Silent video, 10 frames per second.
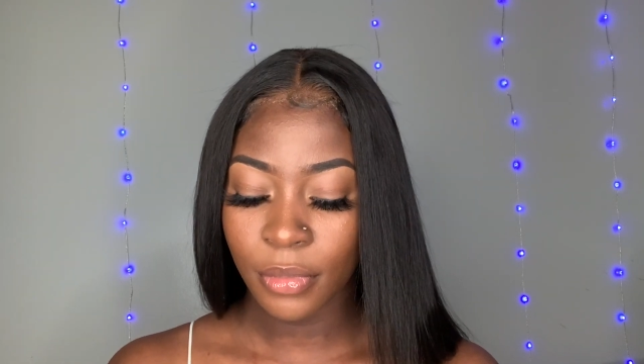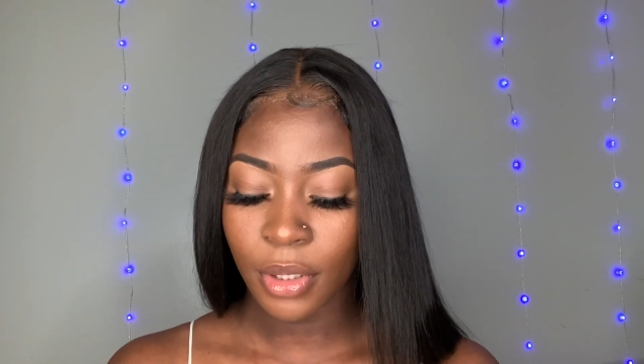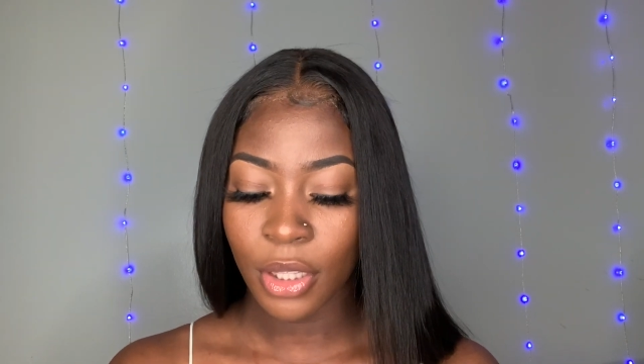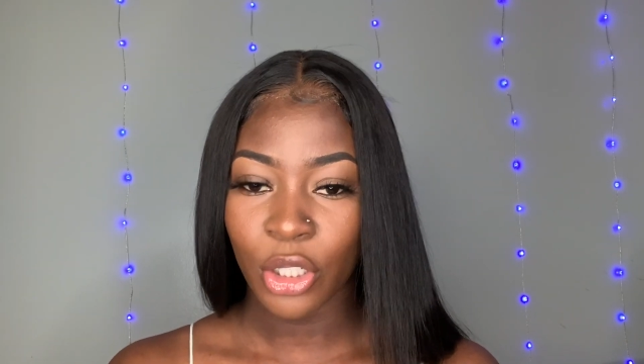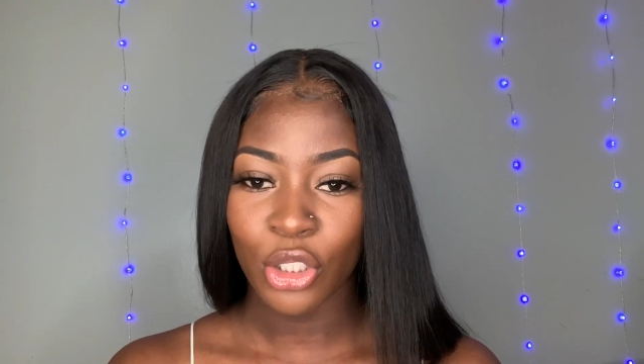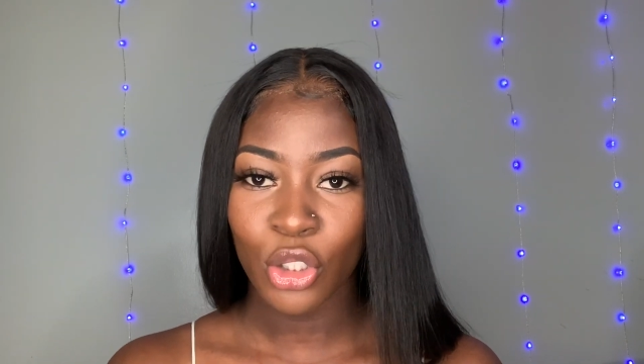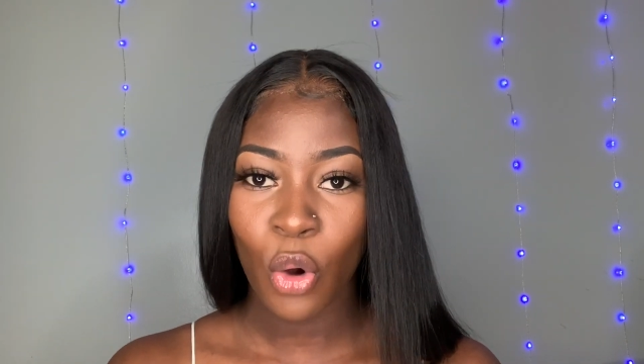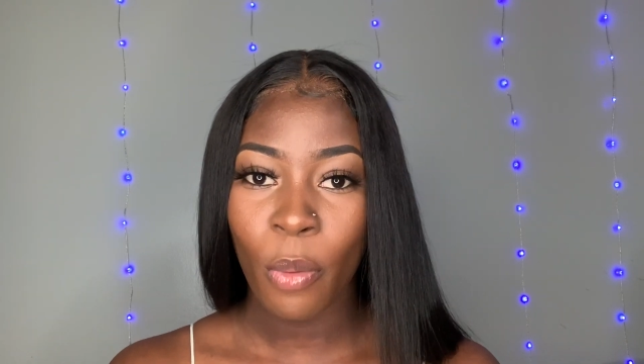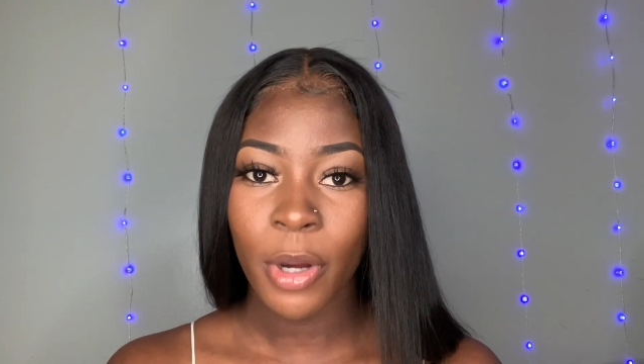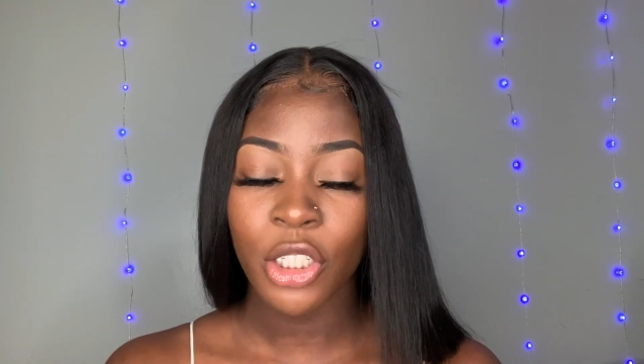there's
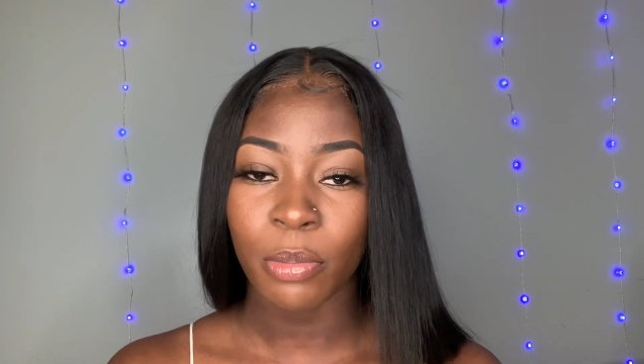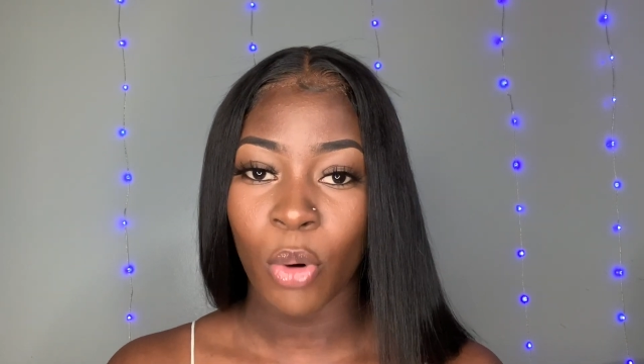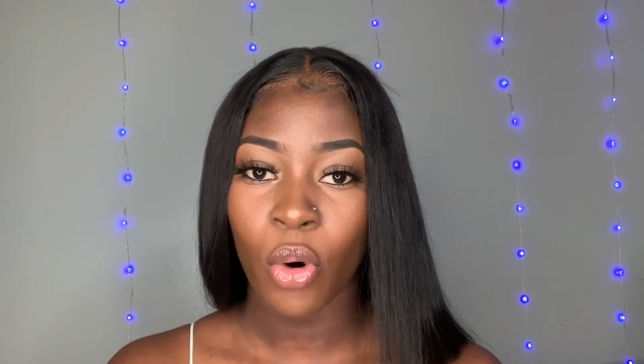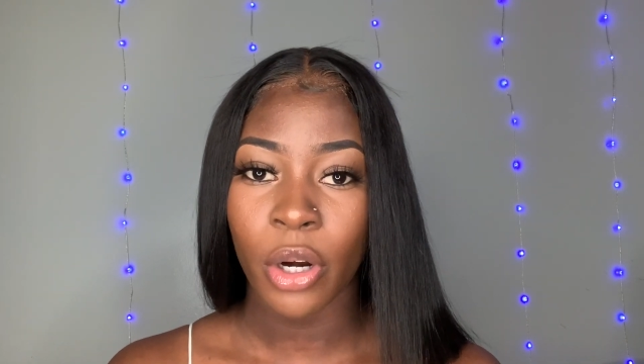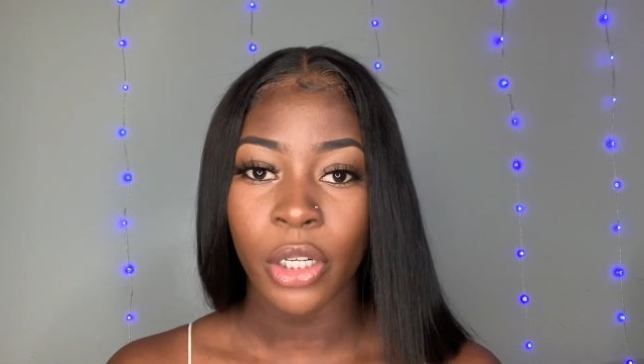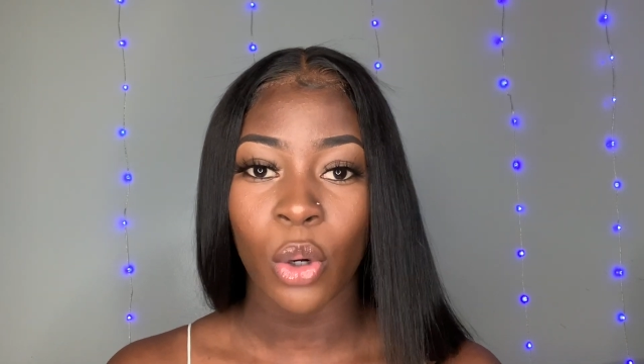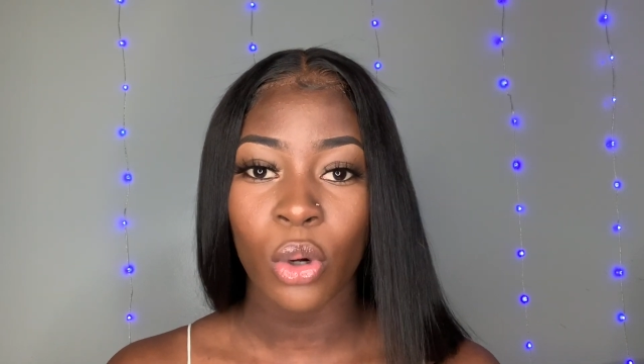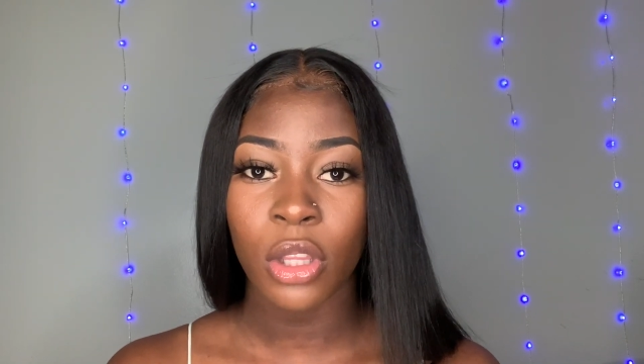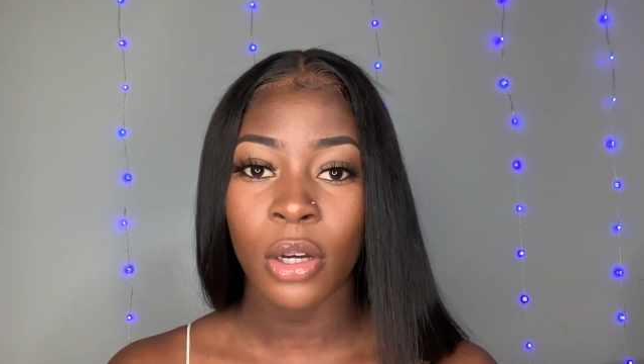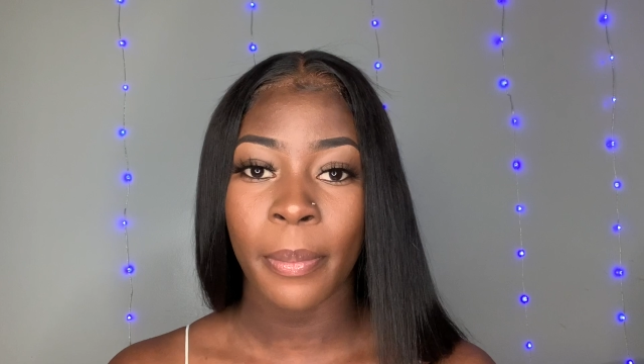so much more. Know
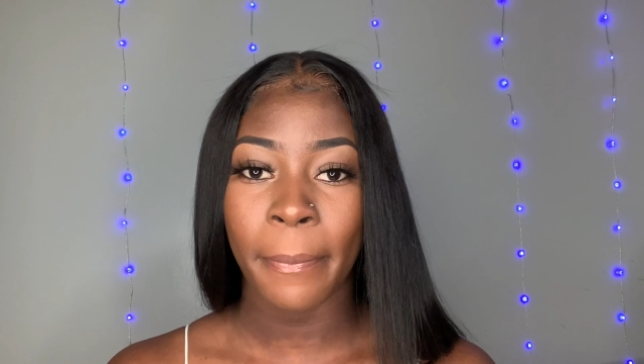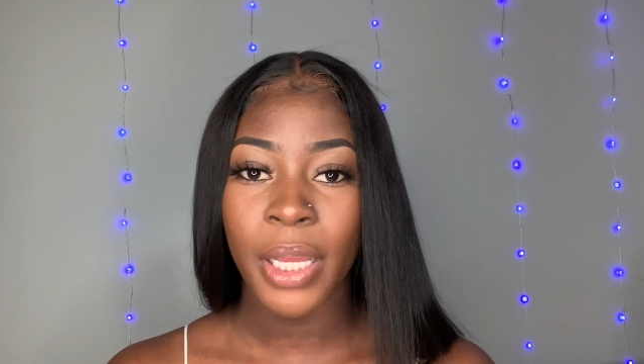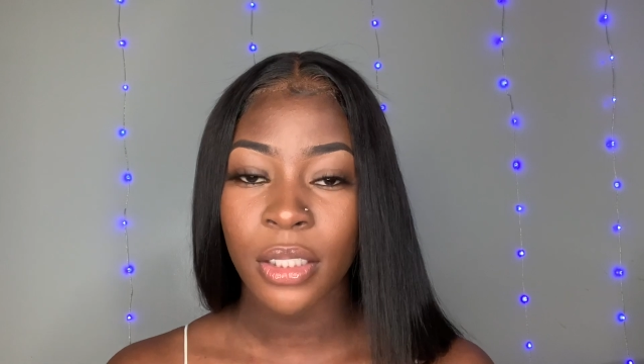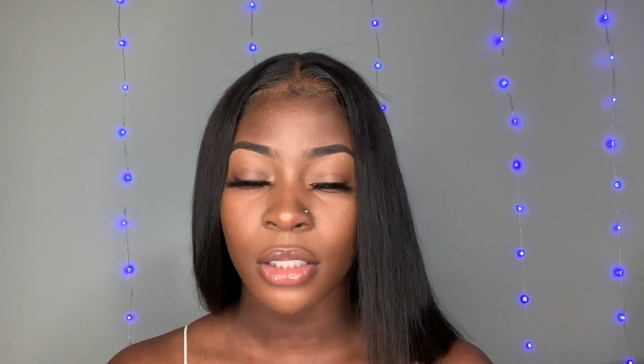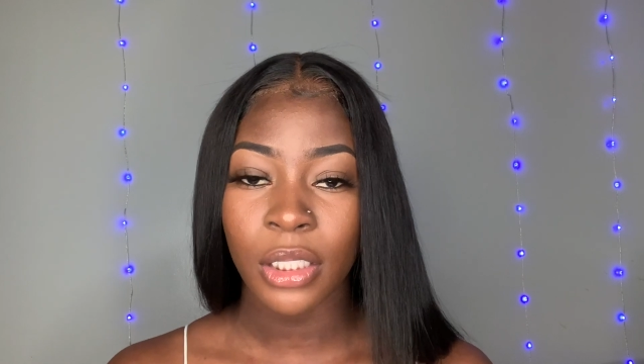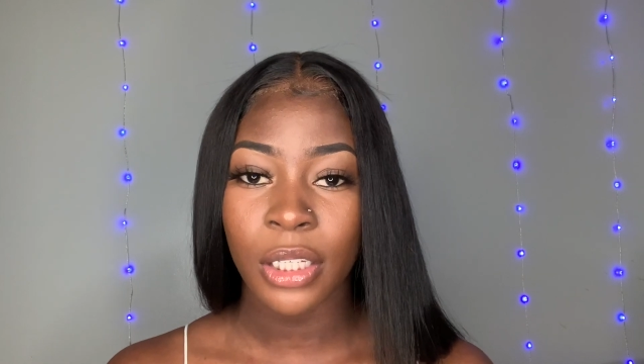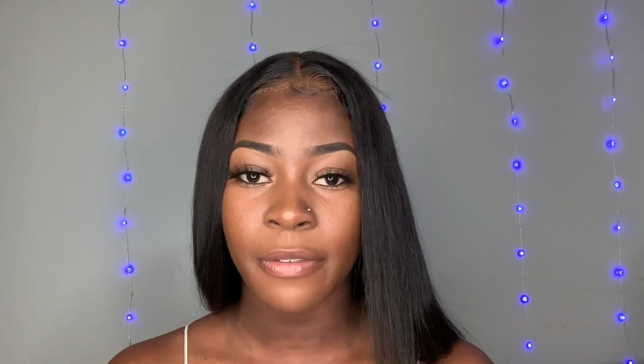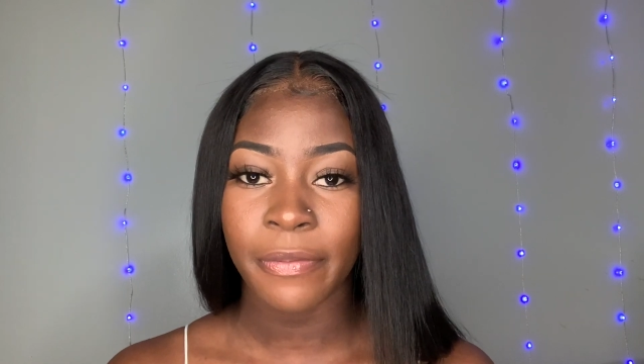them mentally,